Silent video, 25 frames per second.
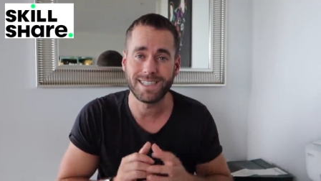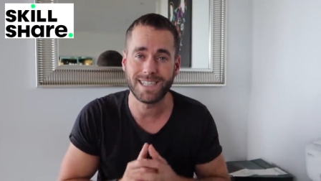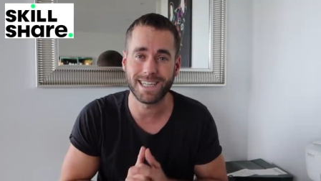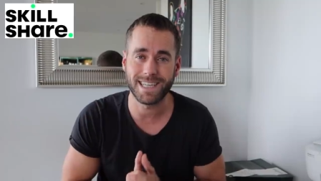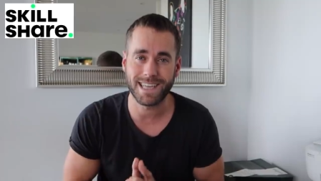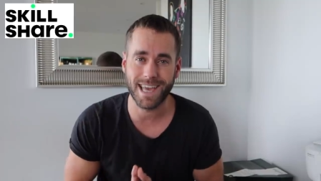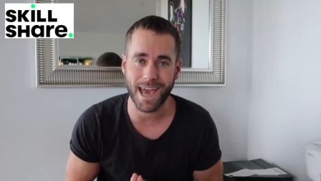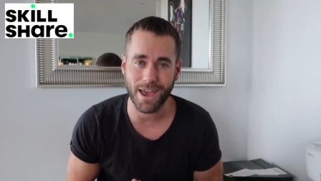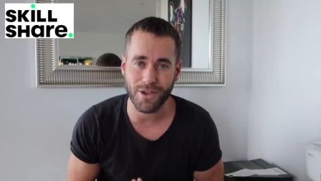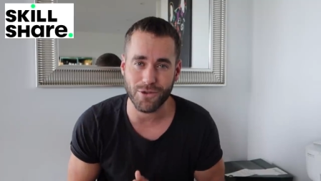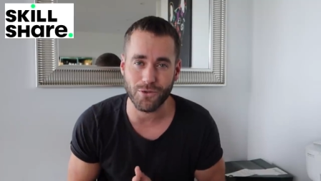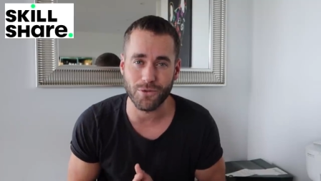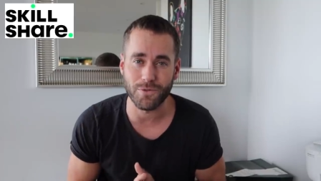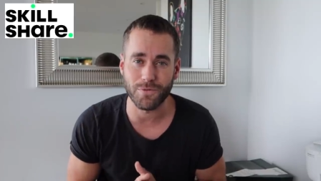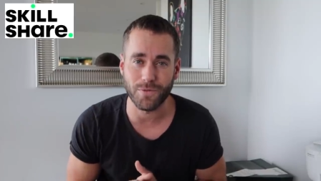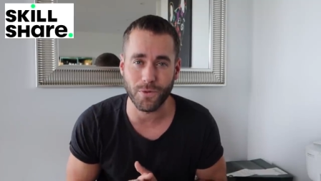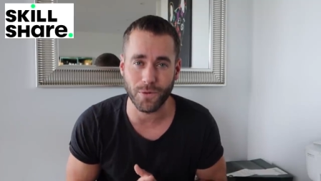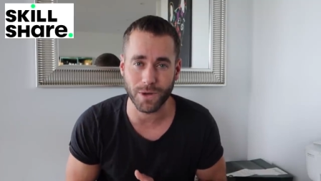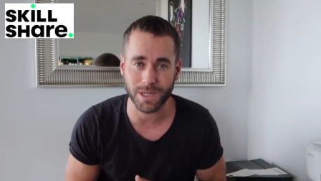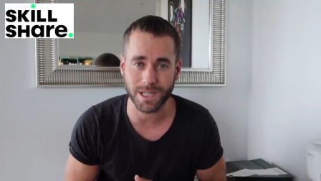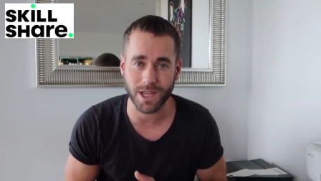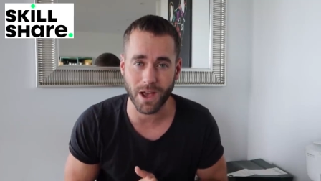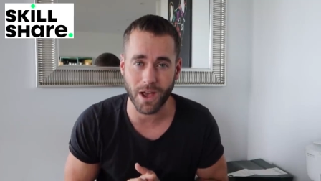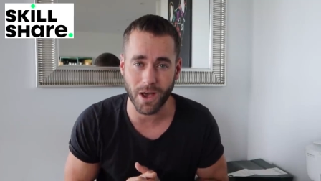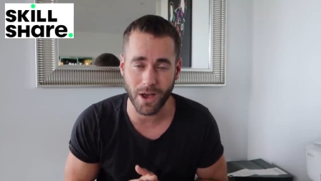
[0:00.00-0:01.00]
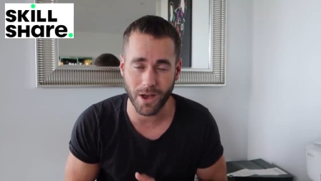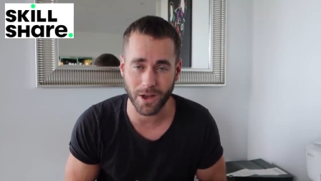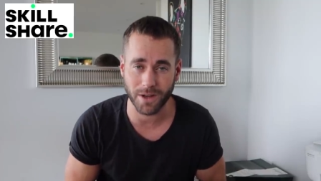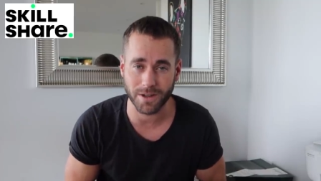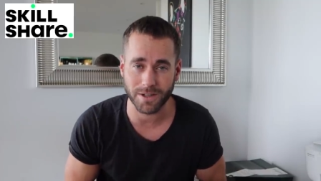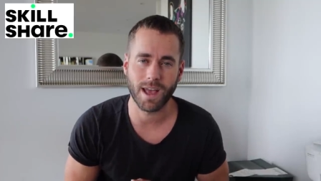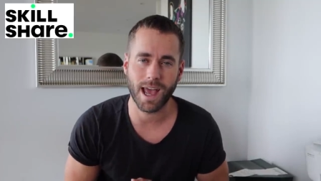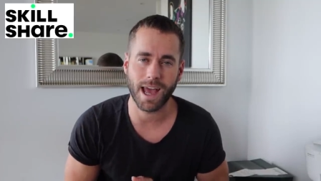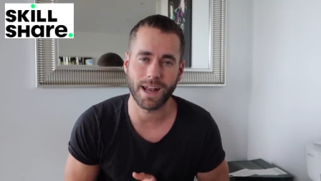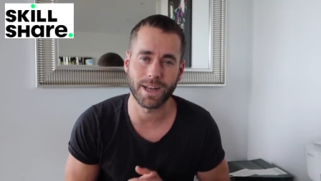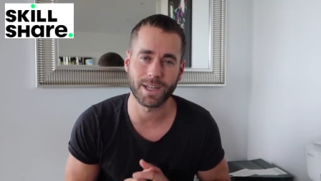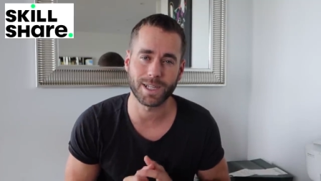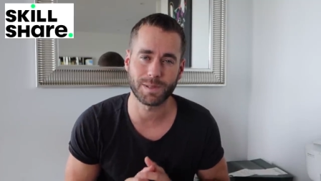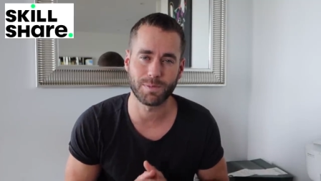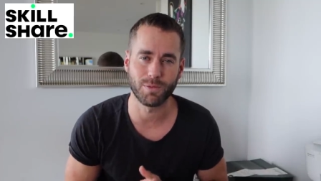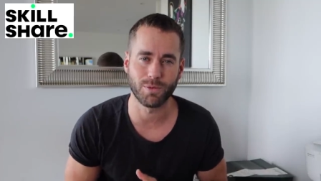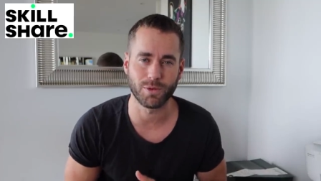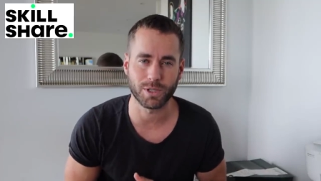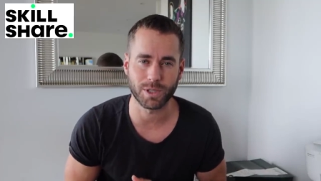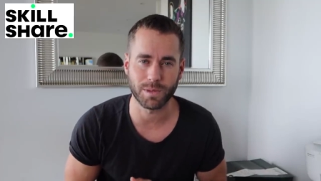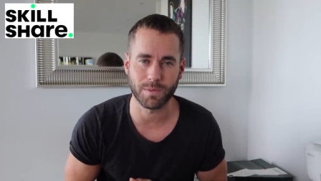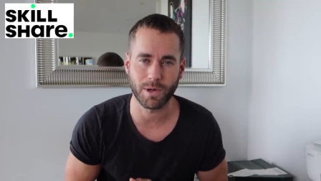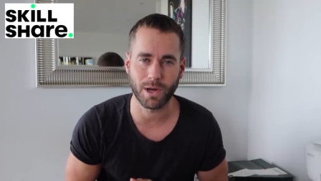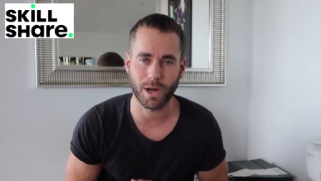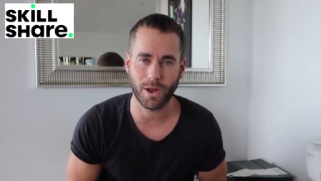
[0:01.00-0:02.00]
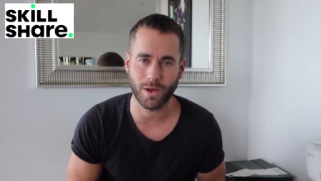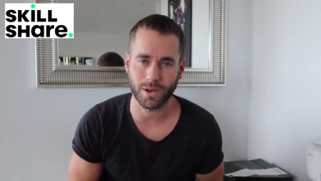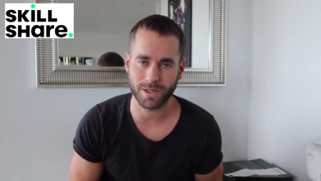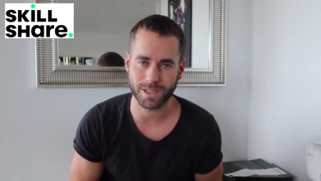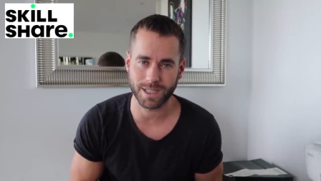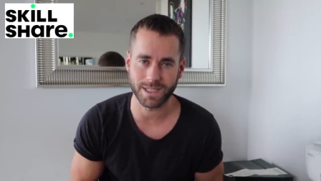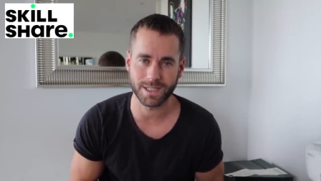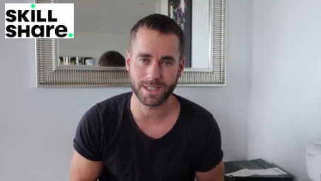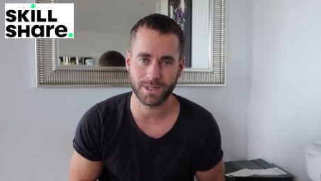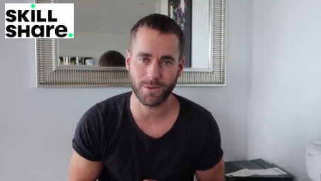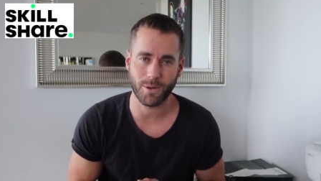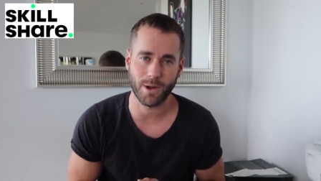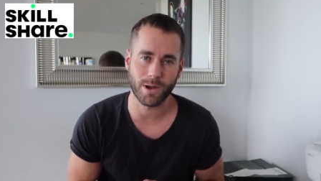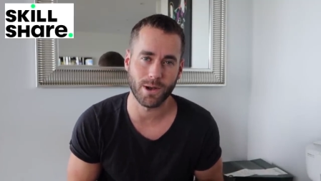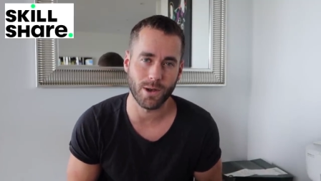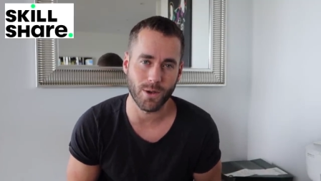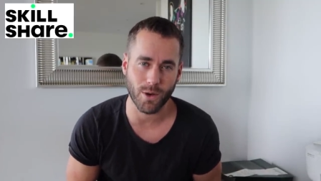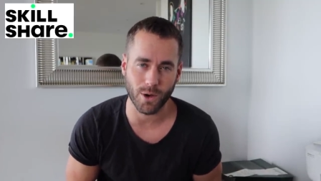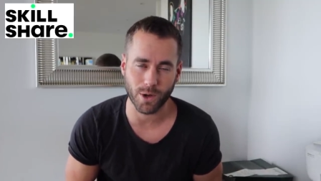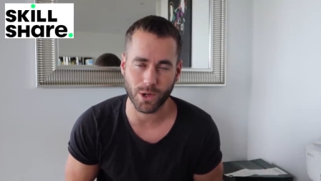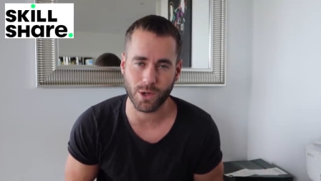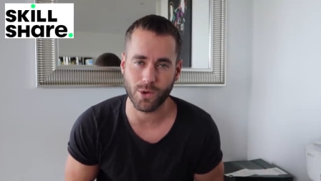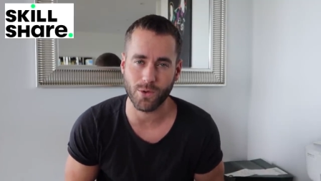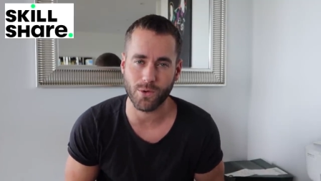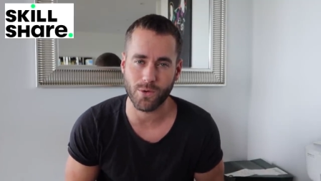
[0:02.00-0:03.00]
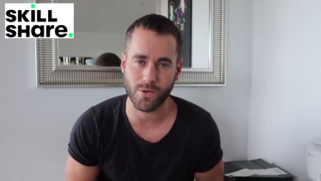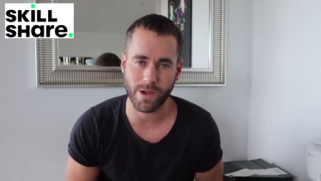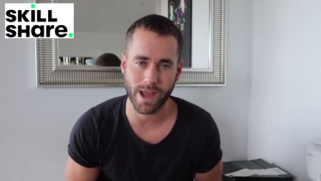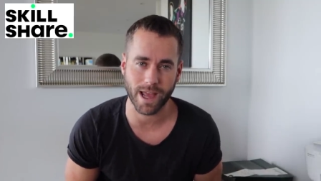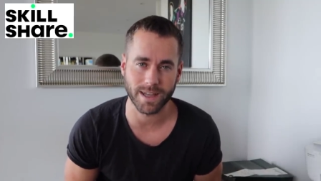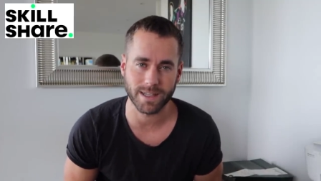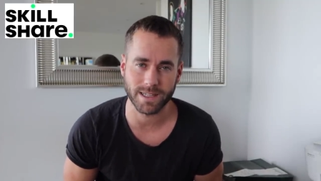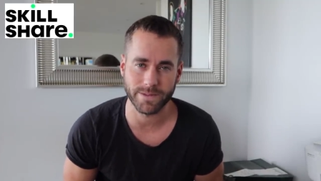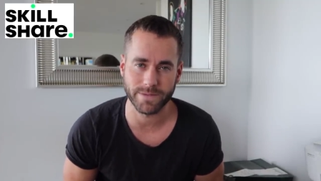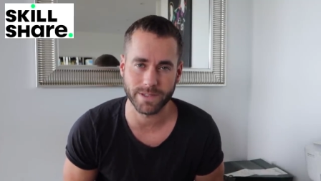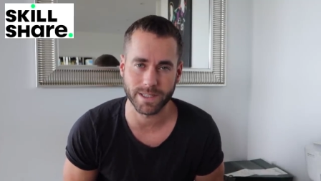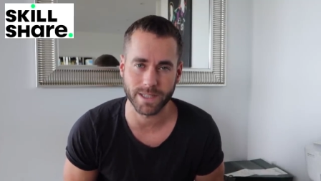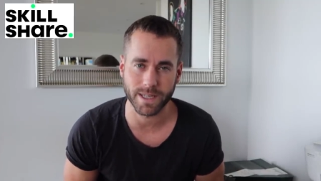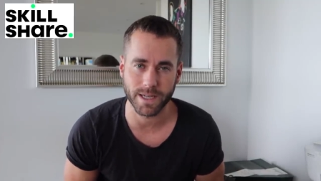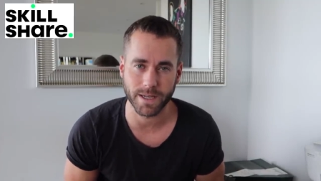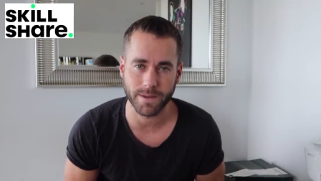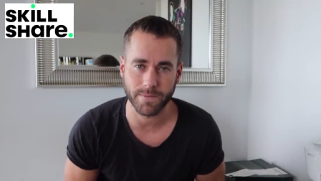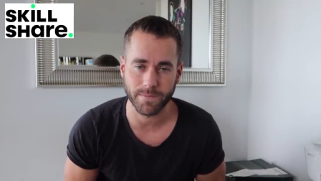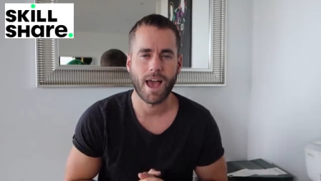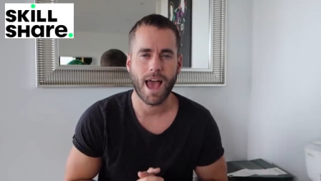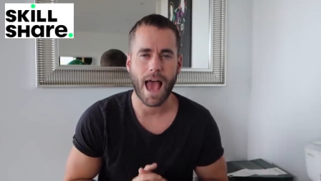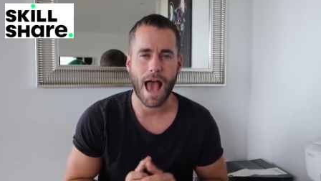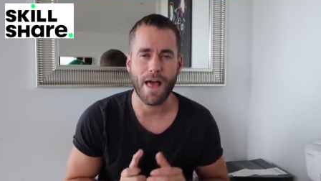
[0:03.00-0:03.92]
to get your voice heard and explore some classes to unlock your creativity.